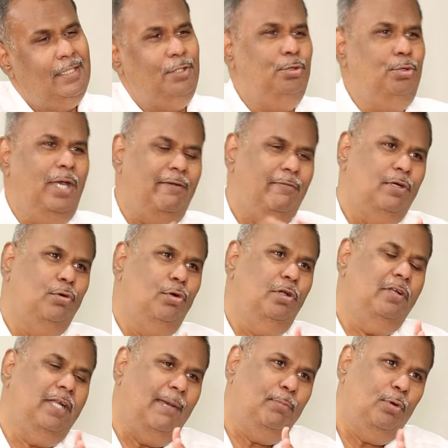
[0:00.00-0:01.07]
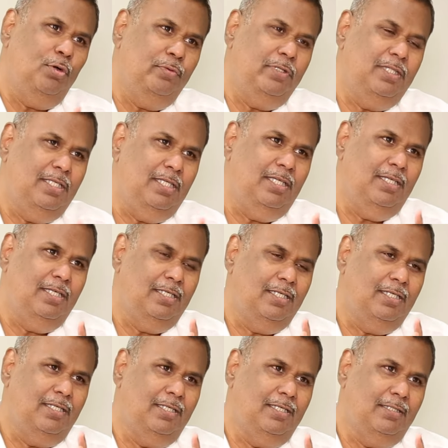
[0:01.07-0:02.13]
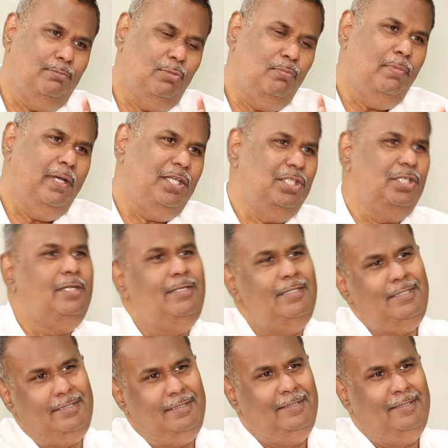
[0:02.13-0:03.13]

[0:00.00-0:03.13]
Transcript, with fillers: Did you have a good rapport with the uh, Mumbai journalists?